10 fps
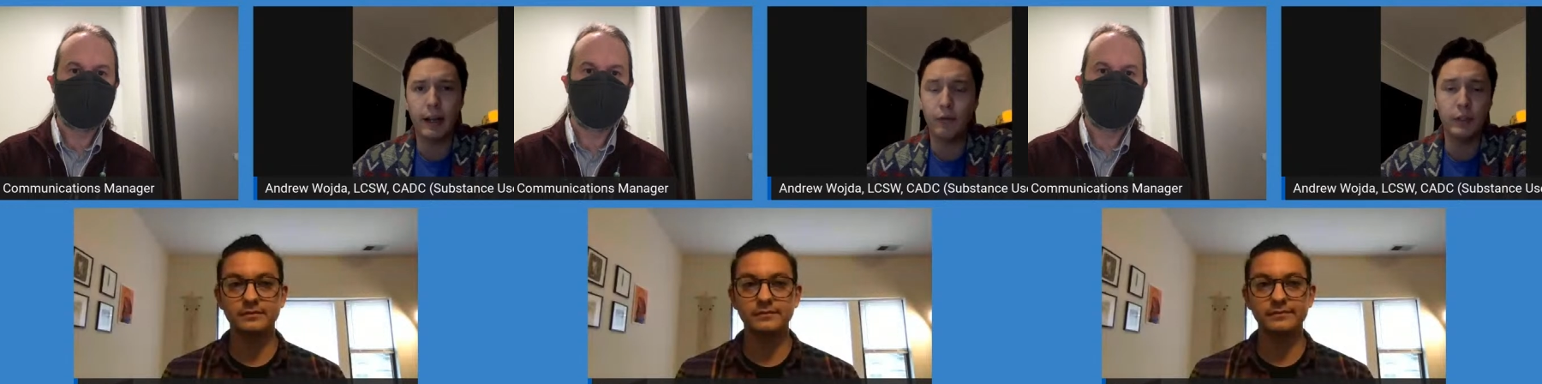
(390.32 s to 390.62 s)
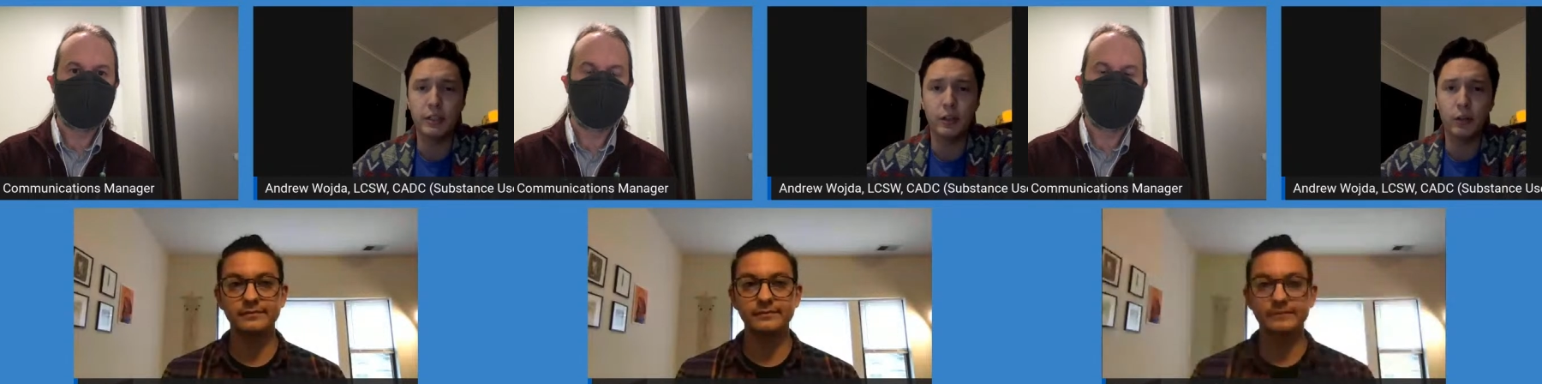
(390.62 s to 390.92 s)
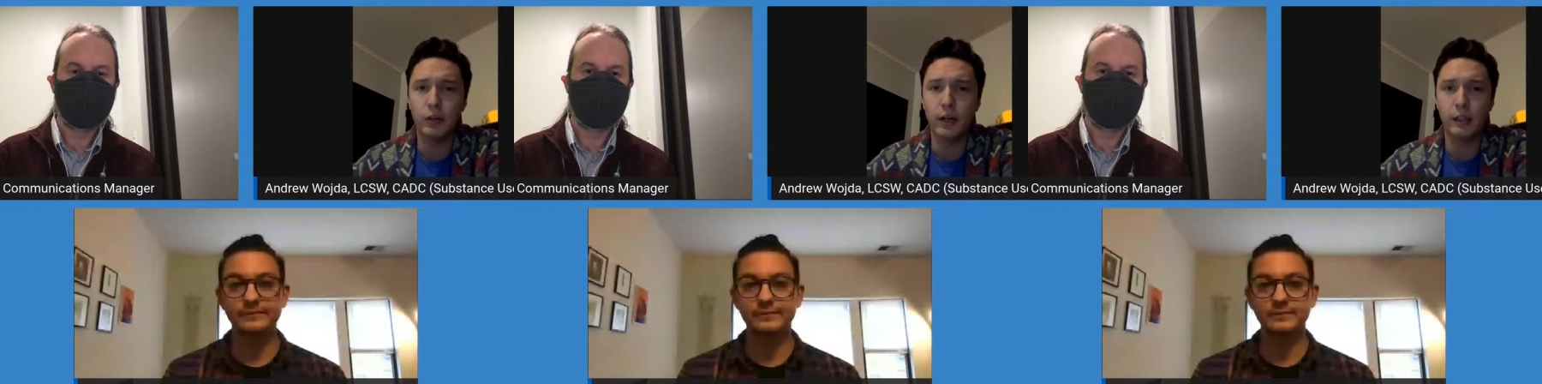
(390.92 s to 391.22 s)
Speaker 1: like every
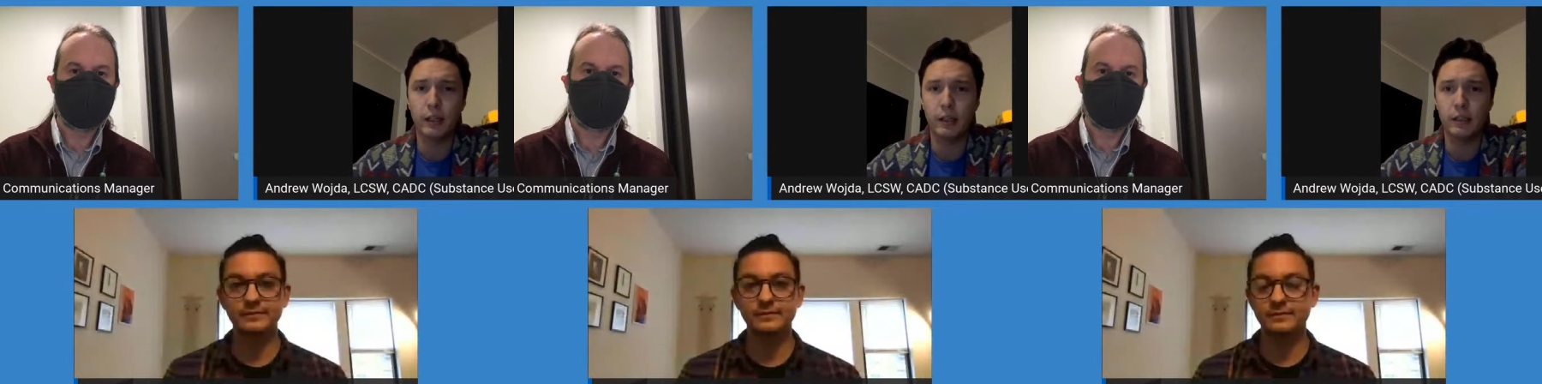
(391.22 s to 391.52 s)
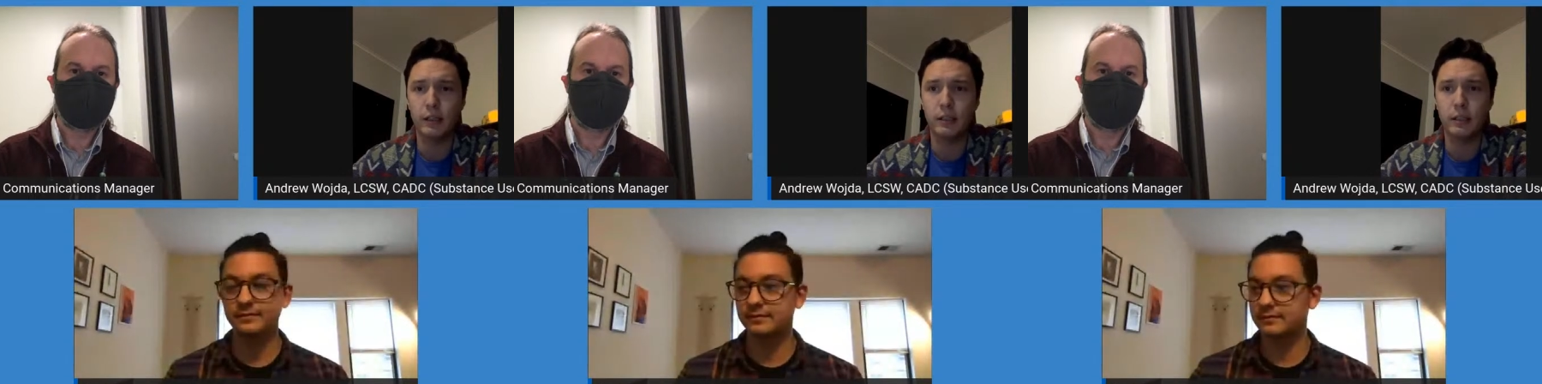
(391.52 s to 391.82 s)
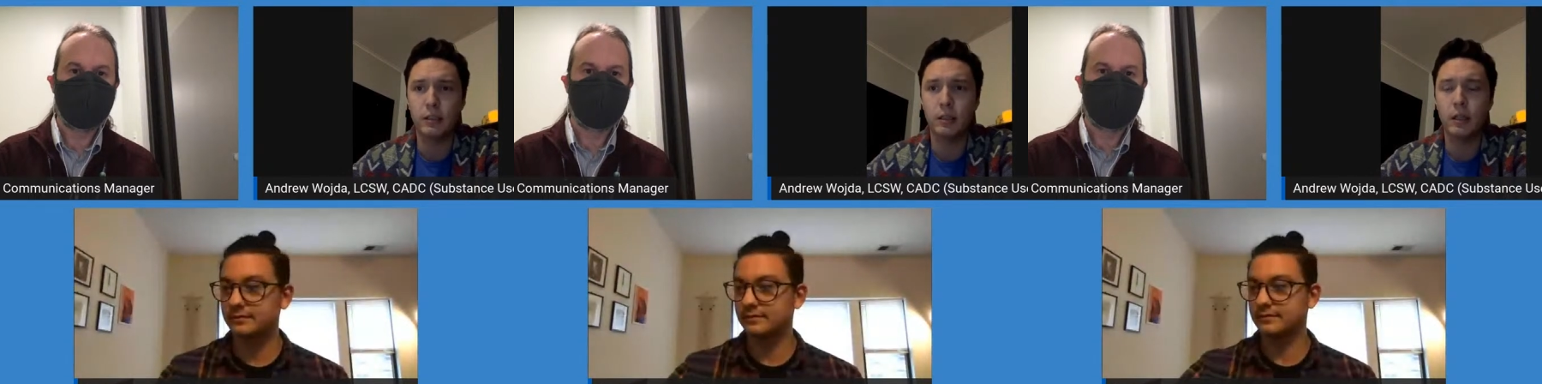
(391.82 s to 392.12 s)
single crack that
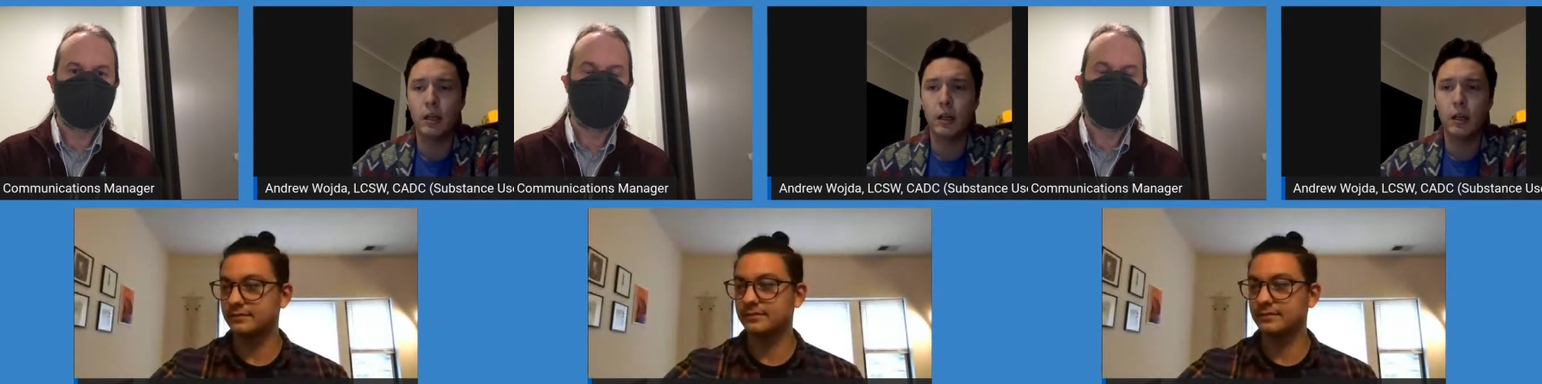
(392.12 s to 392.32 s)
exists.